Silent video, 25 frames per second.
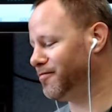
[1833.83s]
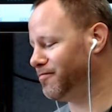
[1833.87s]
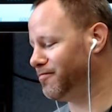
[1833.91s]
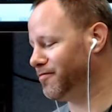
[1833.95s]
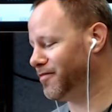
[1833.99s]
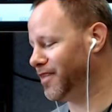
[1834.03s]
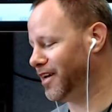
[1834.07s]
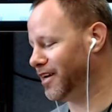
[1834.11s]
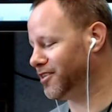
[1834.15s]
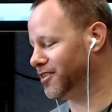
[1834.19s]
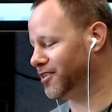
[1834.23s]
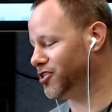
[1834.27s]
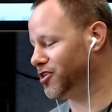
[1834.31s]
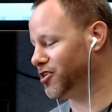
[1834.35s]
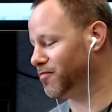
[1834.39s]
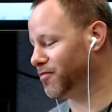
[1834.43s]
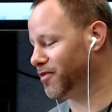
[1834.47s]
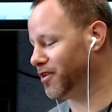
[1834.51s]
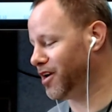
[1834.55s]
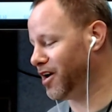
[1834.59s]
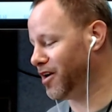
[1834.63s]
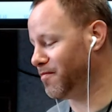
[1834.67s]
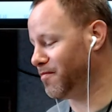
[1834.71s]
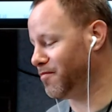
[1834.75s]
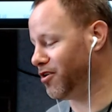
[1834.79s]
that chip
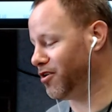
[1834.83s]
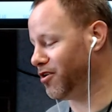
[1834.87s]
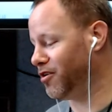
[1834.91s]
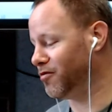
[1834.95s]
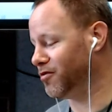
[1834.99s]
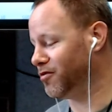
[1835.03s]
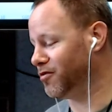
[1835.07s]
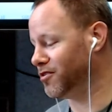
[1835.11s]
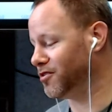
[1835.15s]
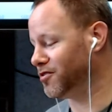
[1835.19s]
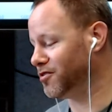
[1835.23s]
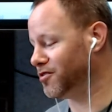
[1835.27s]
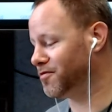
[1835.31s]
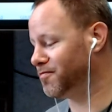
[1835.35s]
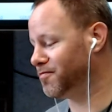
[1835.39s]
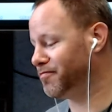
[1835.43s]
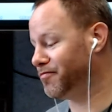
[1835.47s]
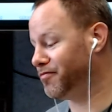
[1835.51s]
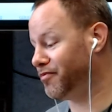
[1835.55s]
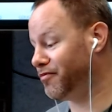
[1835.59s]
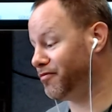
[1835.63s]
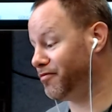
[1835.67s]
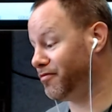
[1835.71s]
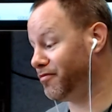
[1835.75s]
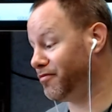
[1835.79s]
that I bought was
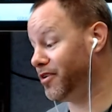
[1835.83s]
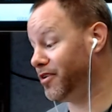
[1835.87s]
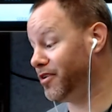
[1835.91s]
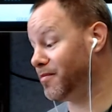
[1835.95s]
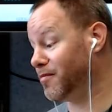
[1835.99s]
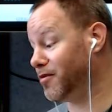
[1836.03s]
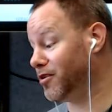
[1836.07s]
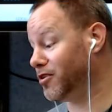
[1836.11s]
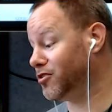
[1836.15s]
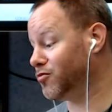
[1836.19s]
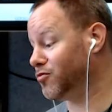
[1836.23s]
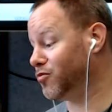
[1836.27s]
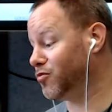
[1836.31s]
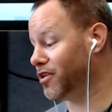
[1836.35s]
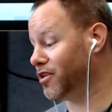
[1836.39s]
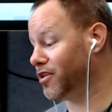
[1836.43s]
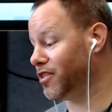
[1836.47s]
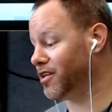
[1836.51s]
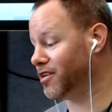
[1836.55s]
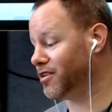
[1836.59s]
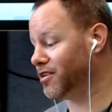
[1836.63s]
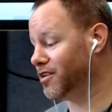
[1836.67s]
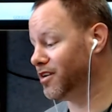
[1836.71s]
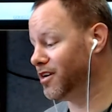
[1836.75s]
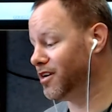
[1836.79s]
pretty much one of
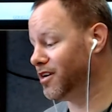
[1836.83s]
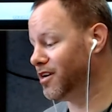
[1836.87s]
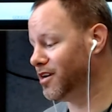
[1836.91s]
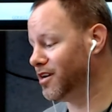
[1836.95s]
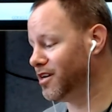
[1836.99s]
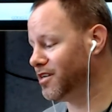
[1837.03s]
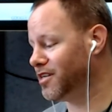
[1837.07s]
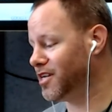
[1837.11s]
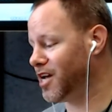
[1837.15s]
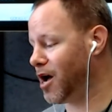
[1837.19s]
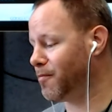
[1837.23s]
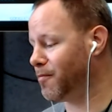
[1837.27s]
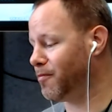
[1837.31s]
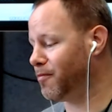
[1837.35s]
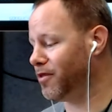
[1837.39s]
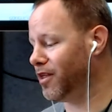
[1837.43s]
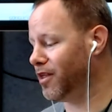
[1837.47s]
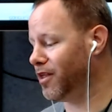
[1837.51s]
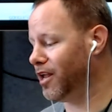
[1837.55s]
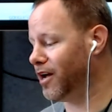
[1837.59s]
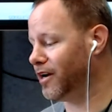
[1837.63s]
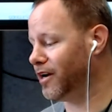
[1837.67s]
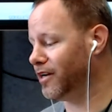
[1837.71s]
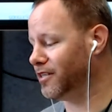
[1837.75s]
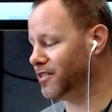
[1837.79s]
the top of the
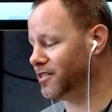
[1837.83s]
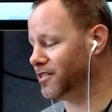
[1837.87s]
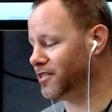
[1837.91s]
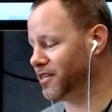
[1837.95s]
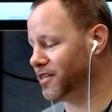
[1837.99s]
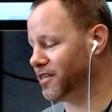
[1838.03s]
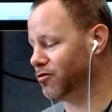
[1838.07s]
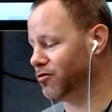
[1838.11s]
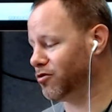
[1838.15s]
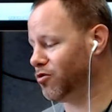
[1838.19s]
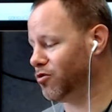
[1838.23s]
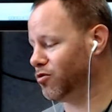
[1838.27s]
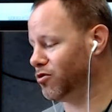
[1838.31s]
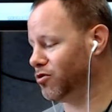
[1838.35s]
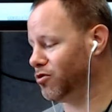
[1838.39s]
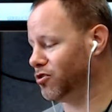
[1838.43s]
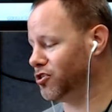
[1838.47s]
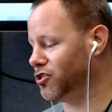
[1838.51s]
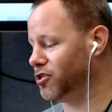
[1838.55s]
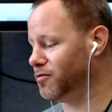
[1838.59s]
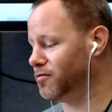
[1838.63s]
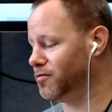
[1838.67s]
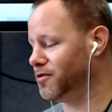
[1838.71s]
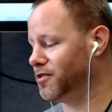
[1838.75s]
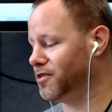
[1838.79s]
line single core
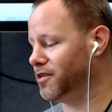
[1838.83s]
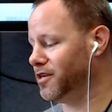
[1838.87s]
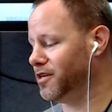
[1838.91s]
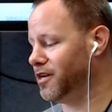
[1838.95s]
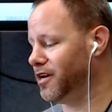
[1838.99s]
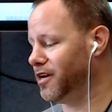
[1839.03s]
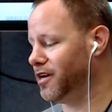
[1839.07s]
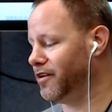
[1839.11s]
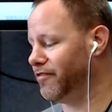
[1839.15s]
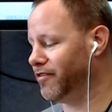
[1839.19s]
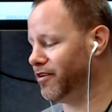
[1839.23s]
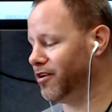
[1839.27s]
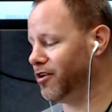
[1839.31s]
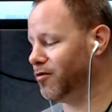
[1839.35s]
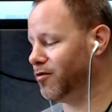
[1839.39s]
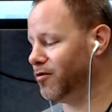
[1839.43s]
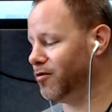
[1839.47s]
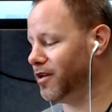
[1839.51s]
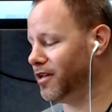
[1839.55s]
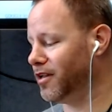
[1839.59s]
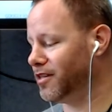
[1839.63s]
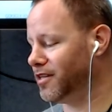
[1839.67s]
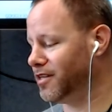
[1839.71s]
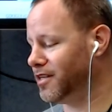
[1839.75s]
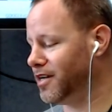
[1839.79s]
chips
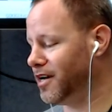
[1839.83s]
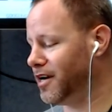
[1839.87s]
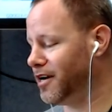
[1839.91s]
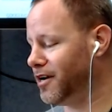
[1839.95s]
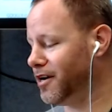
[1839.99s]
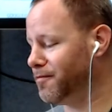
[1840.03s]
available at the time.